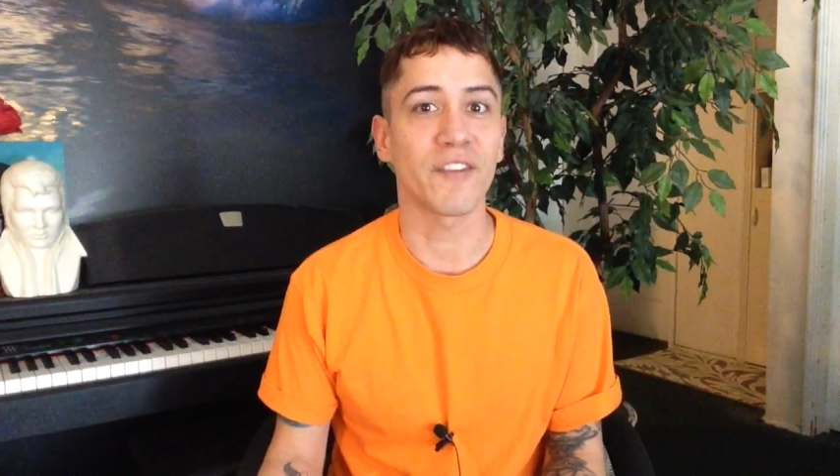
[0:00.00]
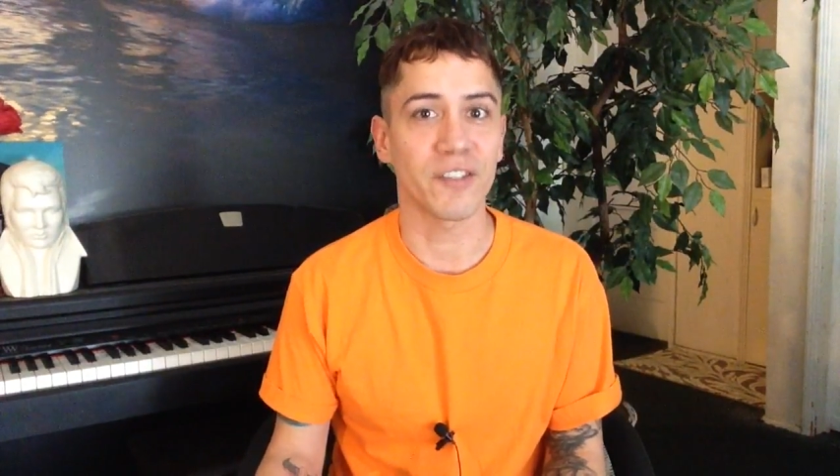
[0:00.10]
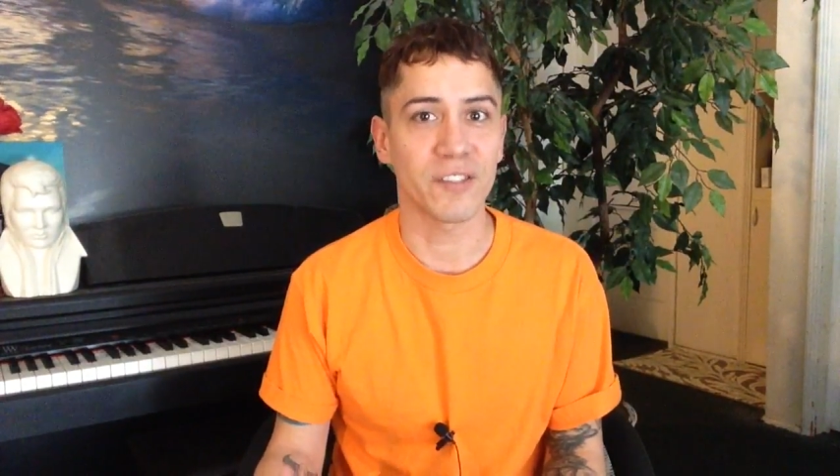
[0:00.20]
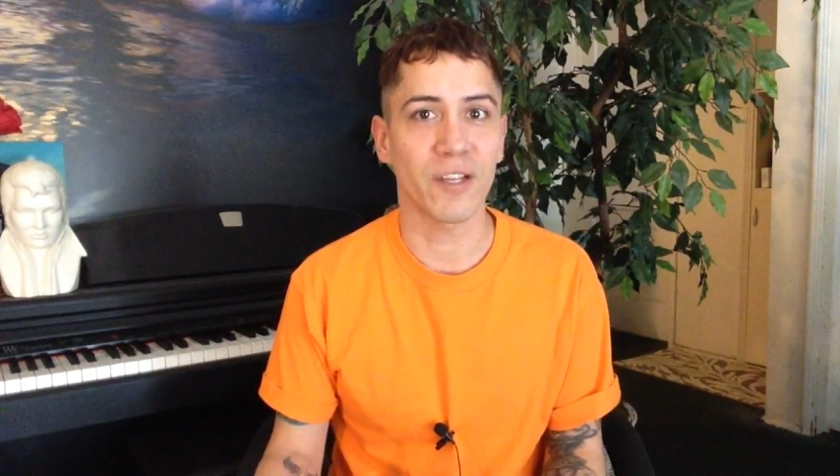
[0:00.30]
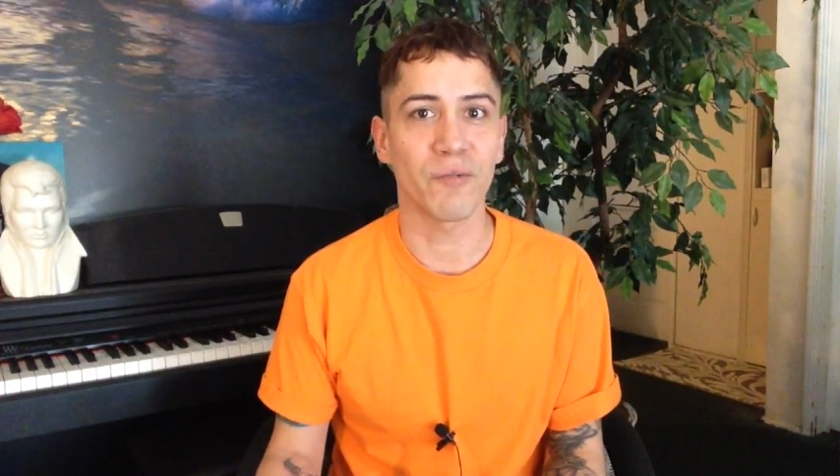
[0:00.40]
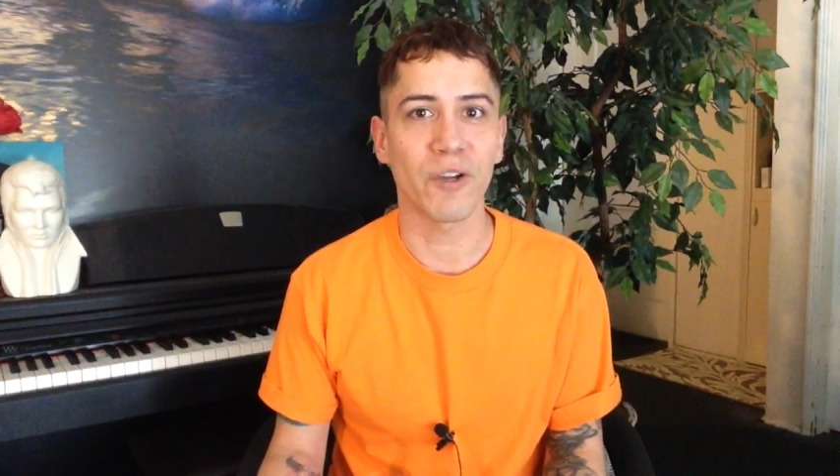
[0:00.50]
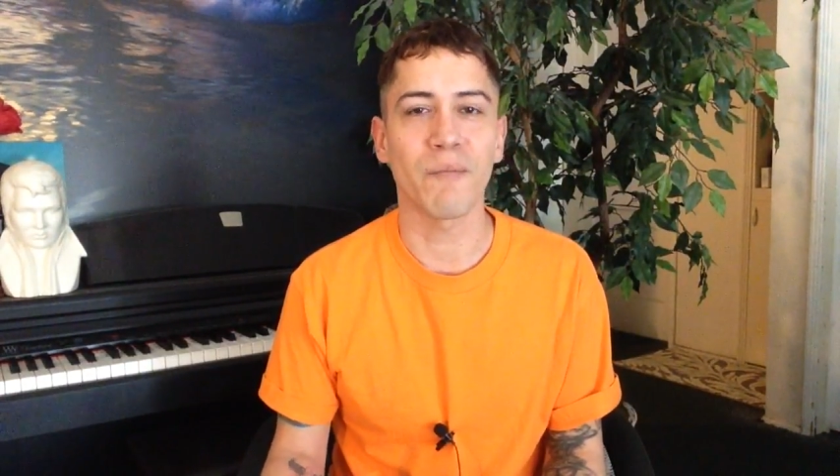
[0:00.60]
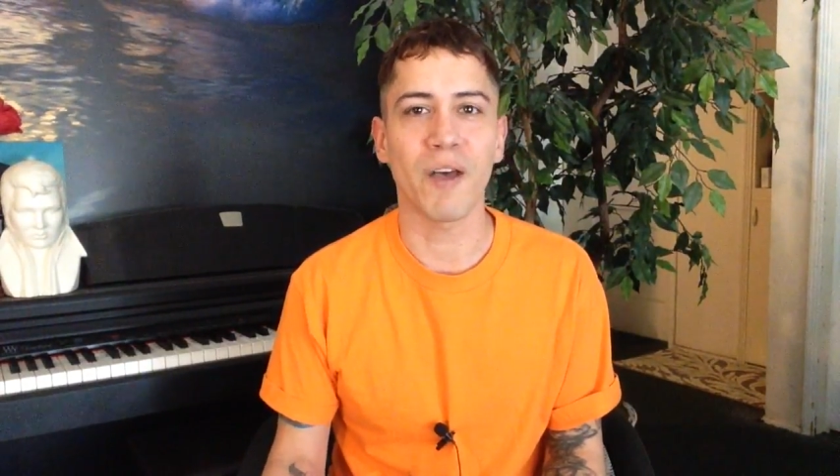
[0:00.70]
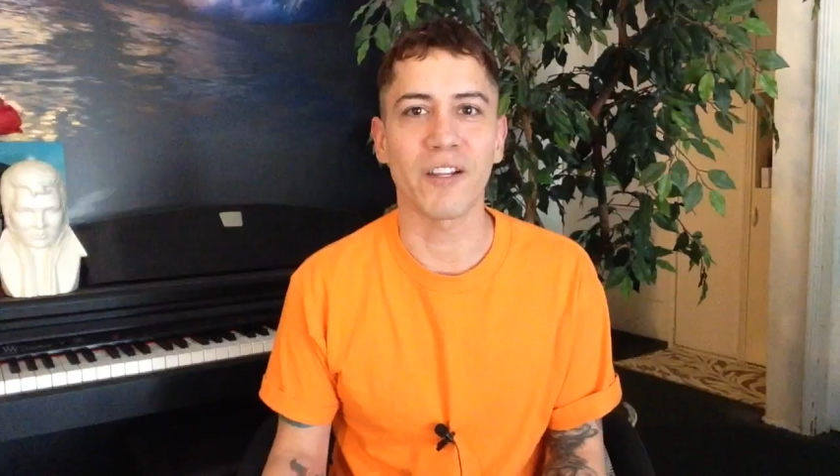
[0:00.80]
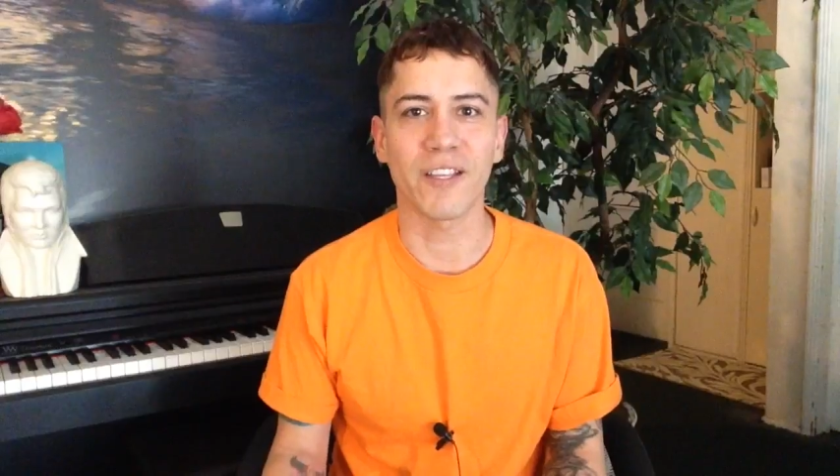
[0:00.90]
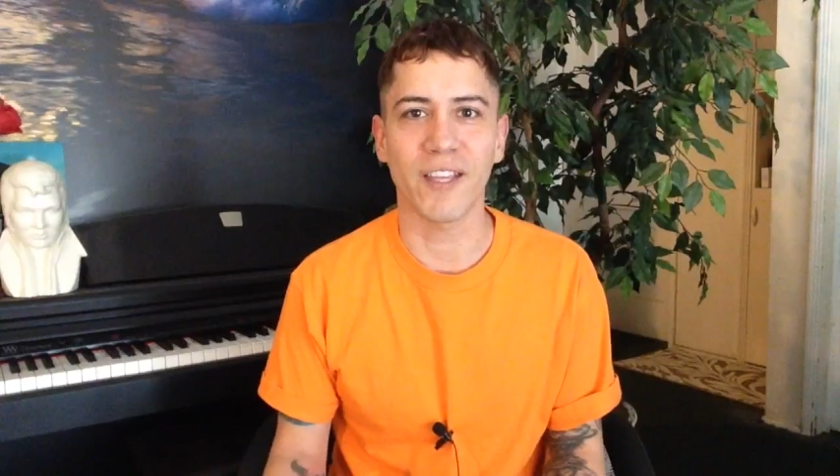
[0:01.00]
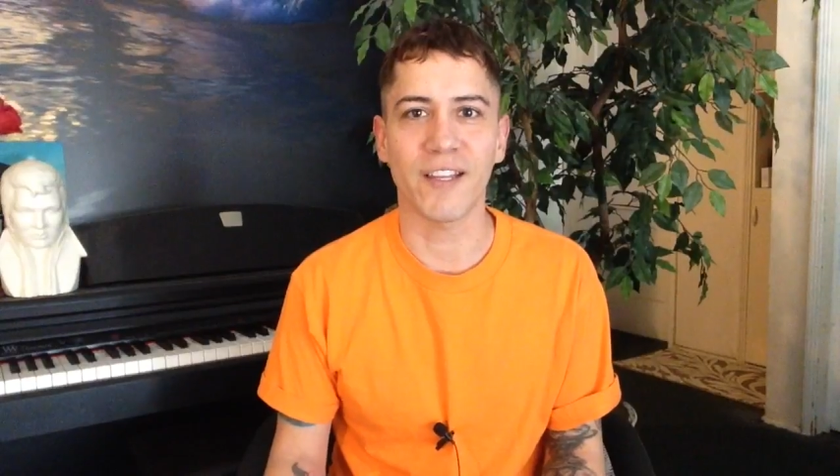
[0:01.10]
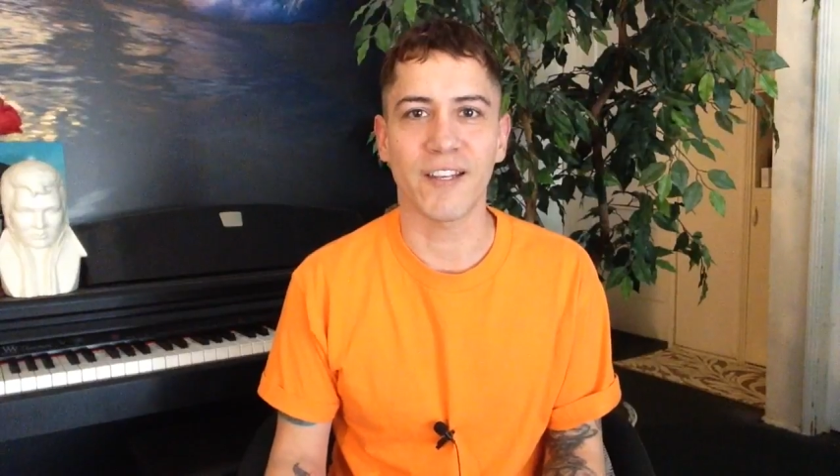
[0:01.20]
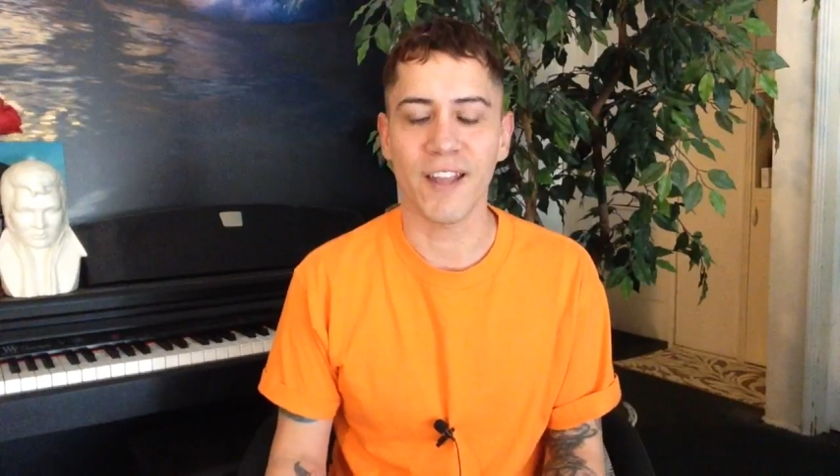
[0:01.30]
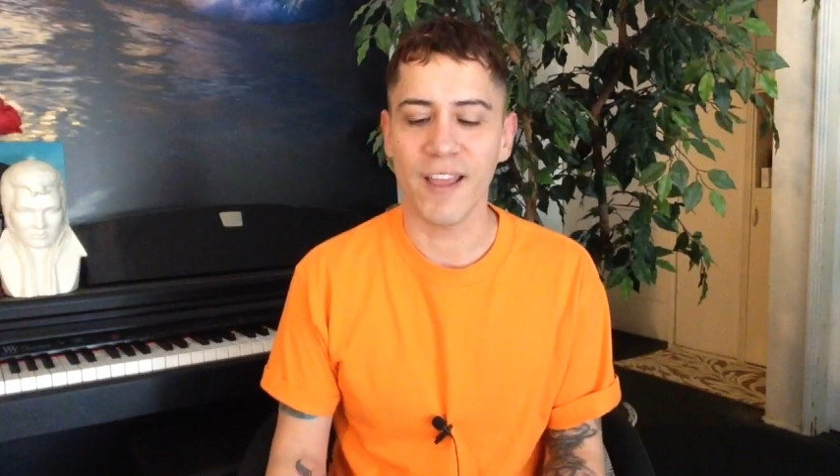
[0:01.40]
that the sun will come out
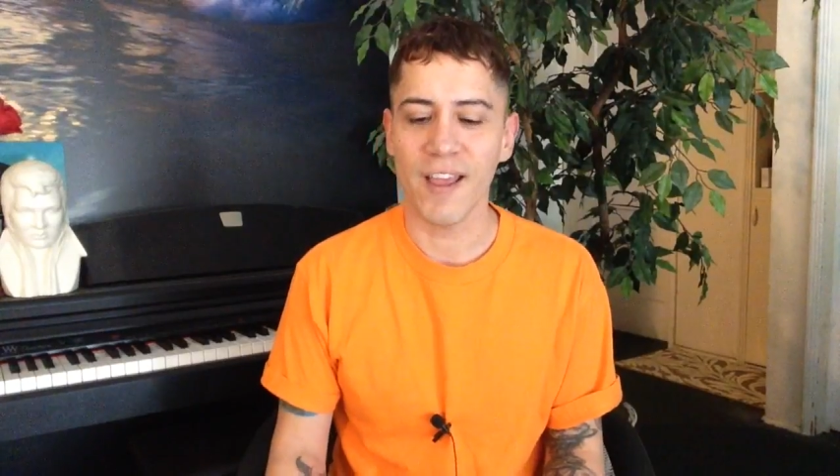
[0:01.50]
again.